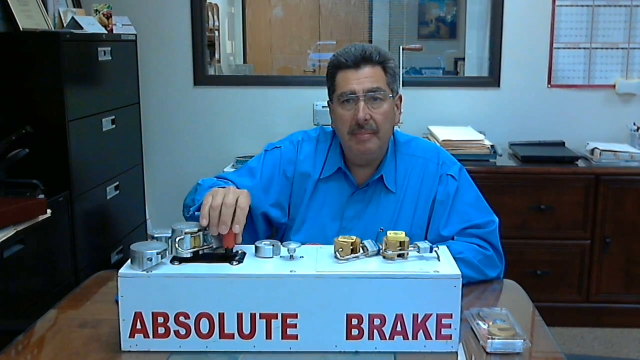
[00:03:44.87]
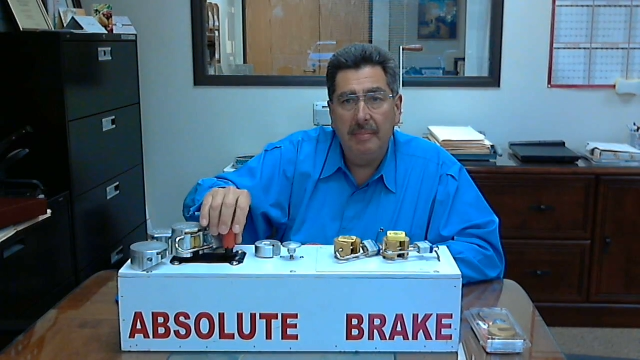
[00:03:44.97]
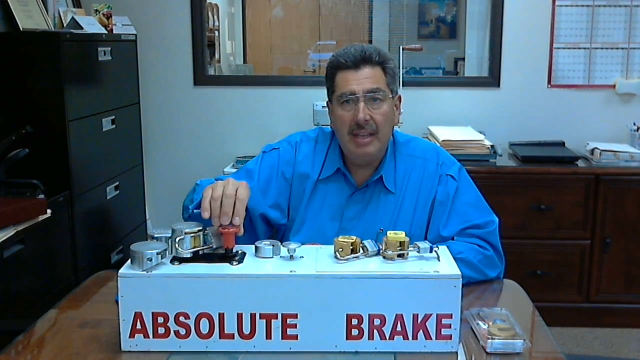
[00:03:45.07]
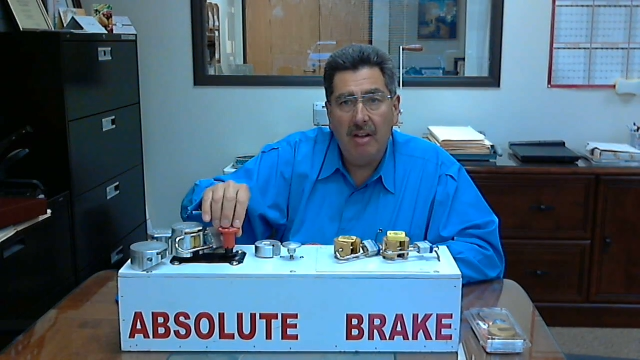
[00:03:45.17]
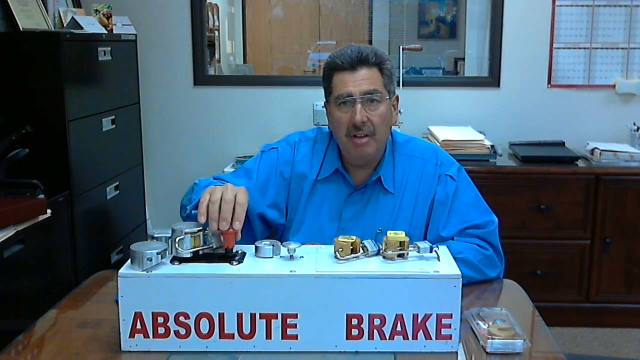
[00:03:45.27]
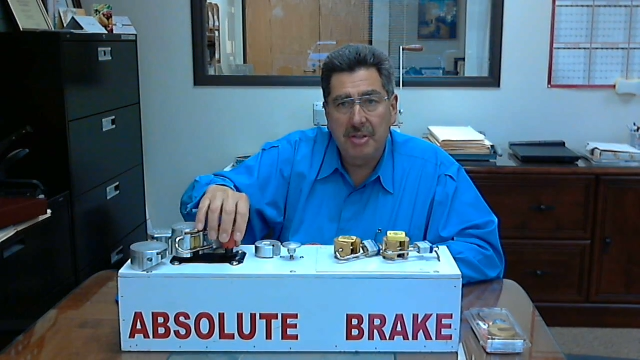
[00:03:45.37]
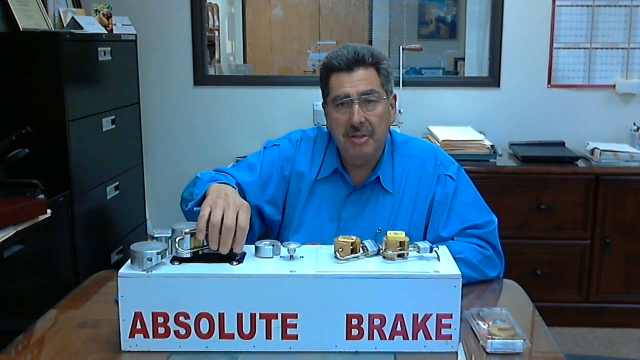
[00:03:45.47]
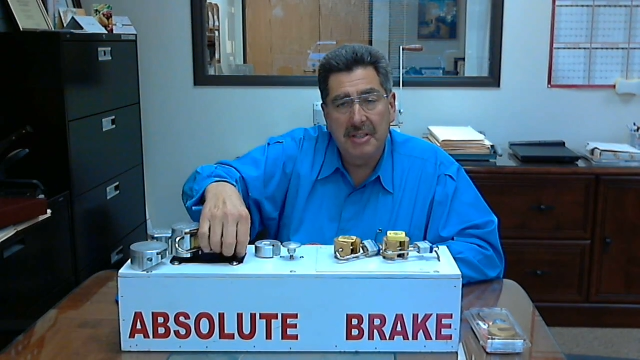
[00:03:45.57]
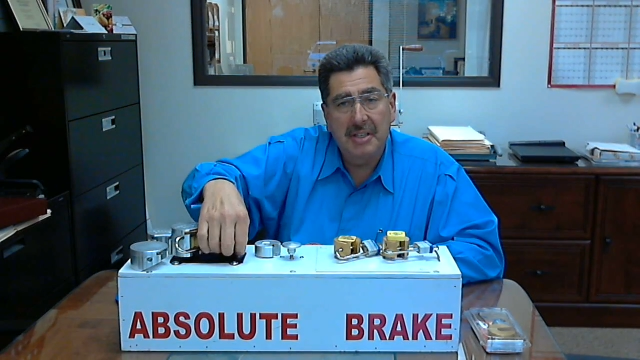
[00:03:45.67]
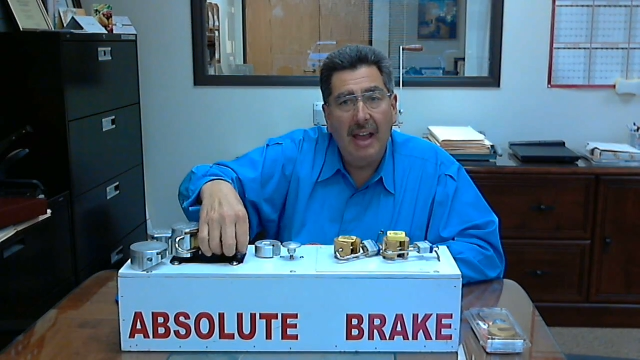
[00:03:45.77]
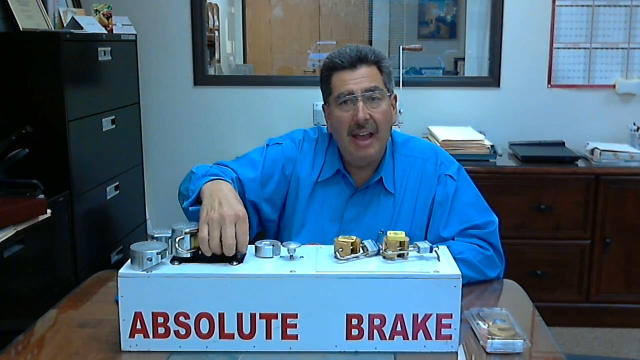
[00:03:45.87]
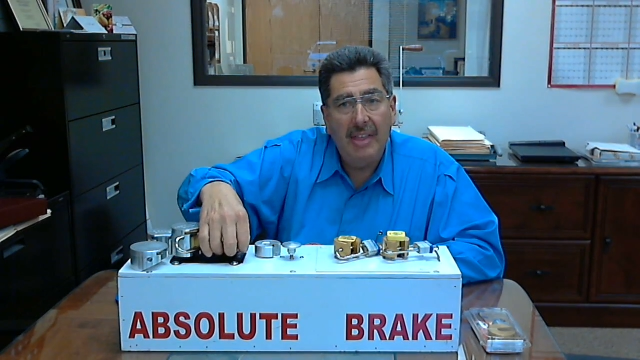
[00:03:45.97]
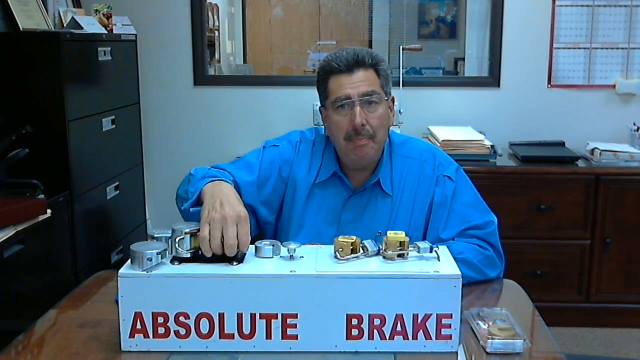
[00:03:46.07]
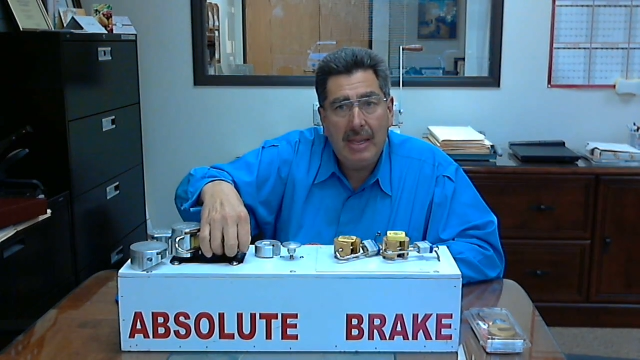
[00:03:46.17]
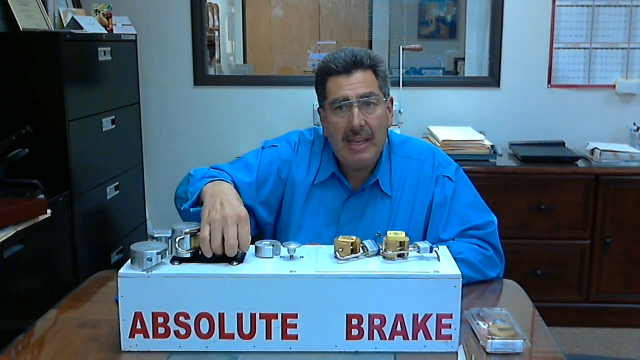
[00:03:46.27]
it also doesn't have
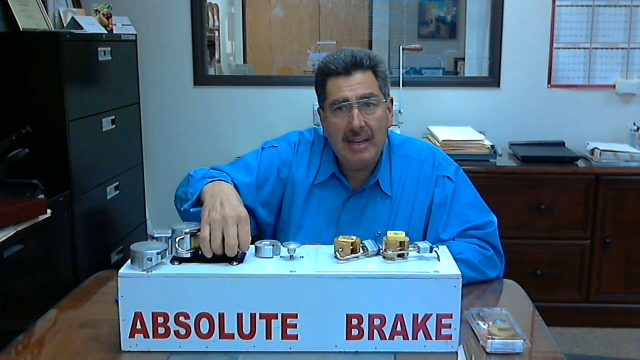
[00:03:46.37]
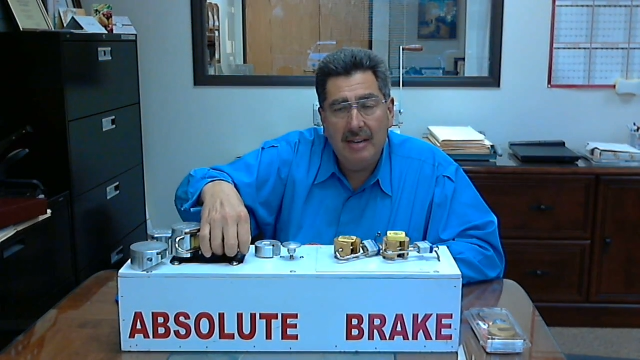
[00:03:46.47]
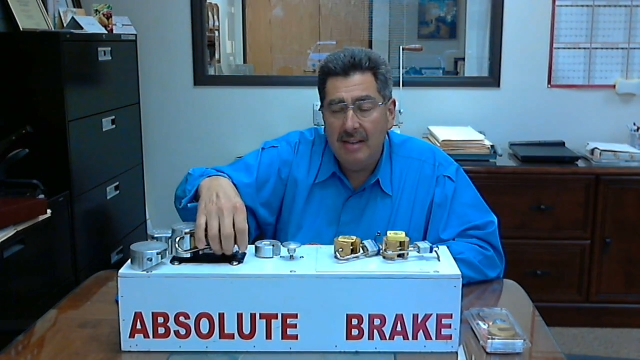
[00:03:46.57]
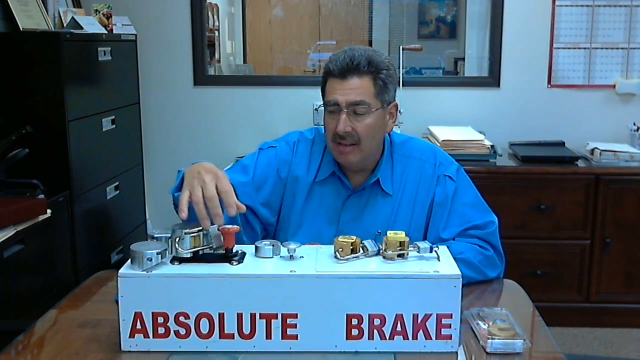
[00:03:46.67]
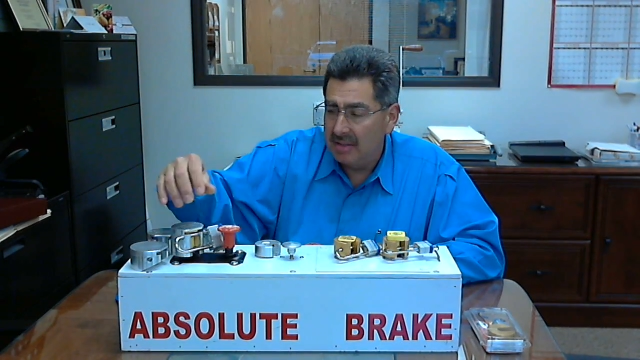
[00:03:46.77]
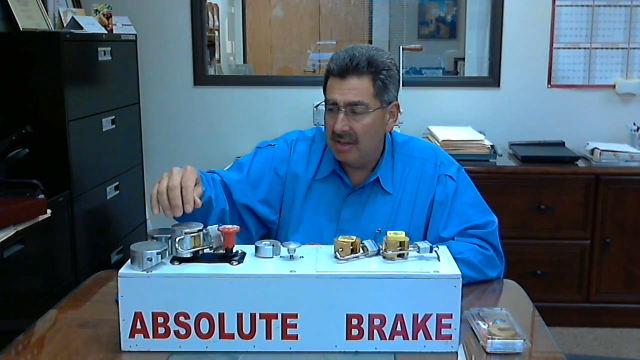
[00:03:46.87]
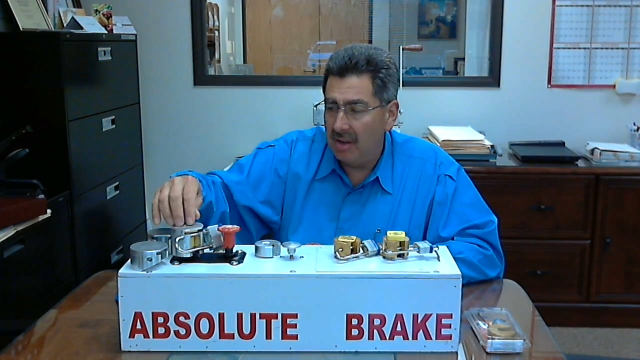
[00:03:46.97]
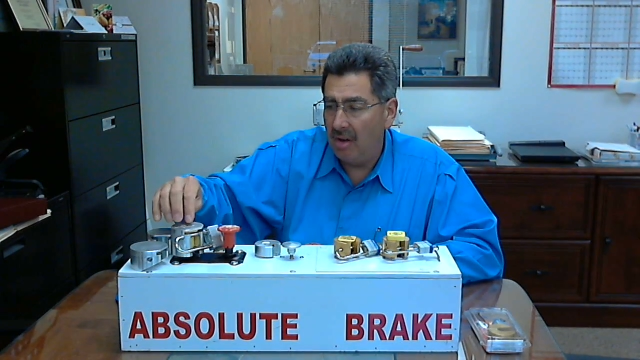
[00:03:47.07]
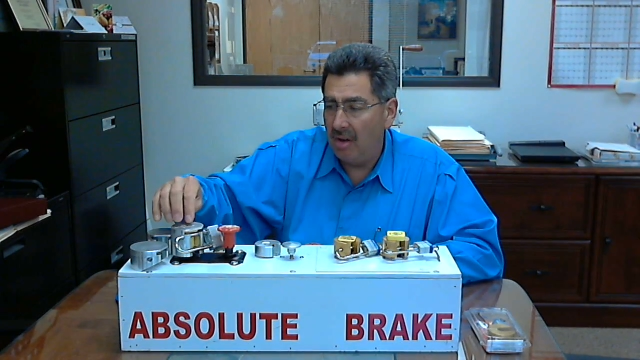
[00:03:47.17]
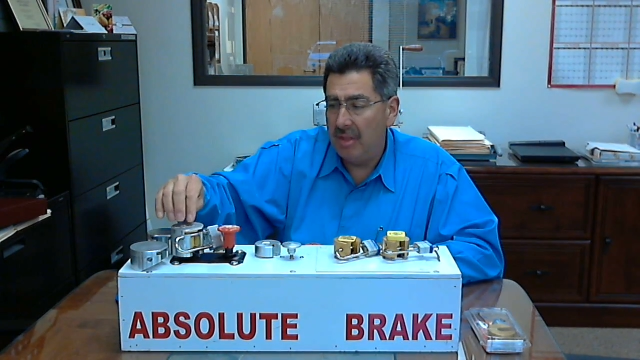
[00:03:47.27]
that bead. So